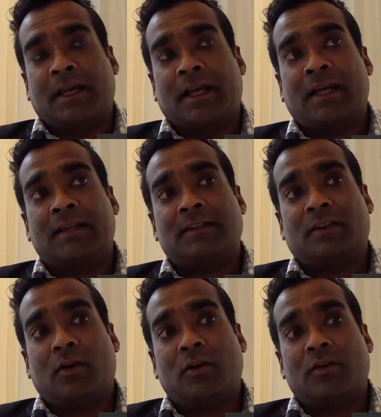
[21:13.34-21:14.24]
And
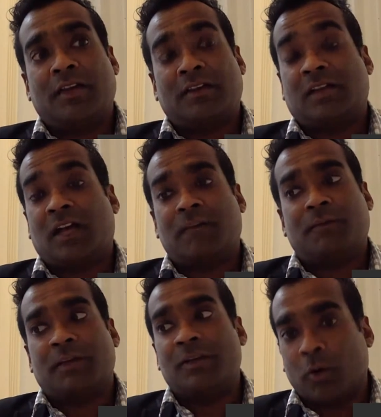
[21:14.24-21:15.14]
there's times
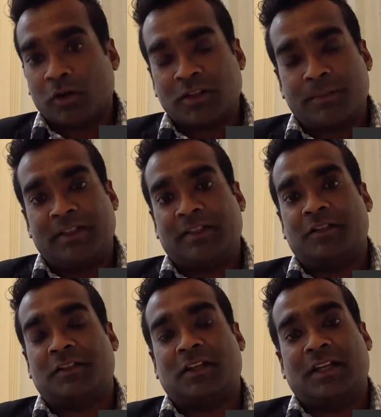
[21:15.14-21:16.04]
when you want to be
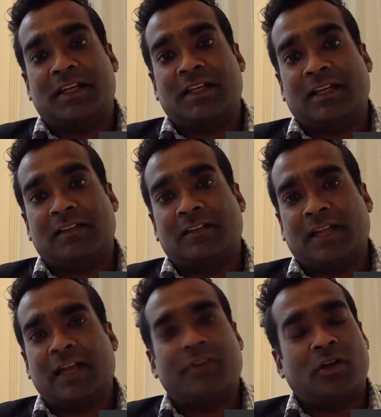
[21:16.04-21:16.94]
digitally connected and
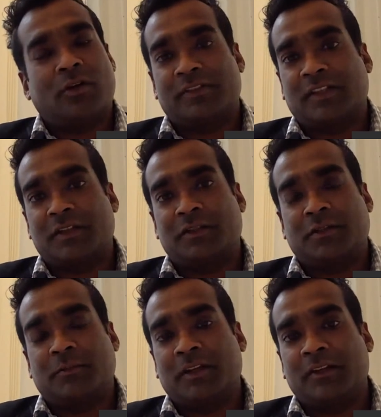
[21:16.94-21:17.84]
have a
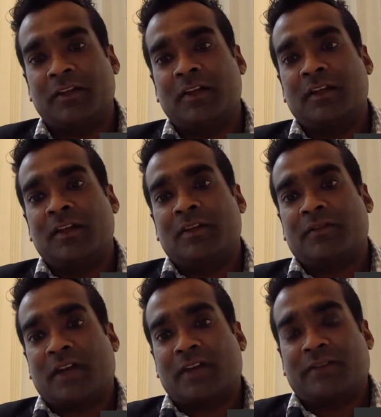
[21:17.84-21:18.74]
conversation with
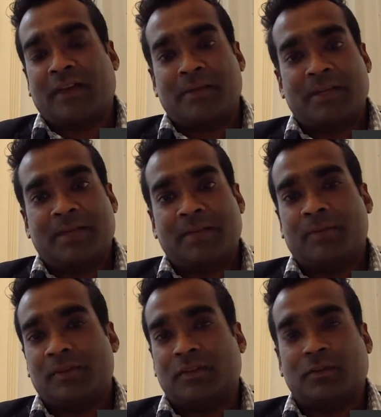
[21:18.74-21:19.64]
5 family
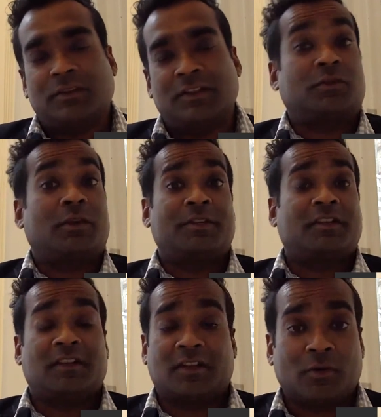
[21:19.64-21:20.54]
members who are
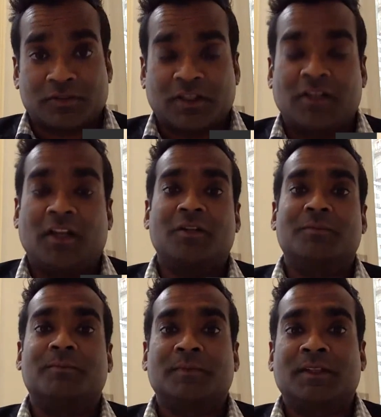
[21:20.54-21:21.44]
distributed across the
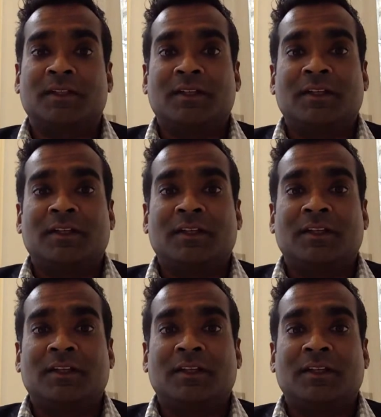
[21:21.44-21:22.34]
globe.
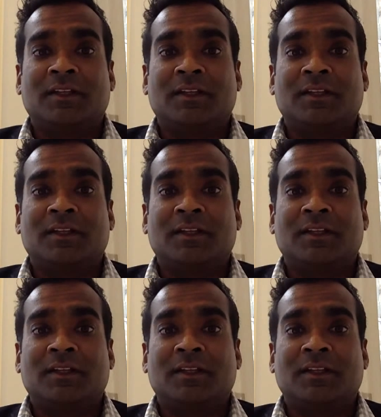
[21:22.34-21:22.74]
And that was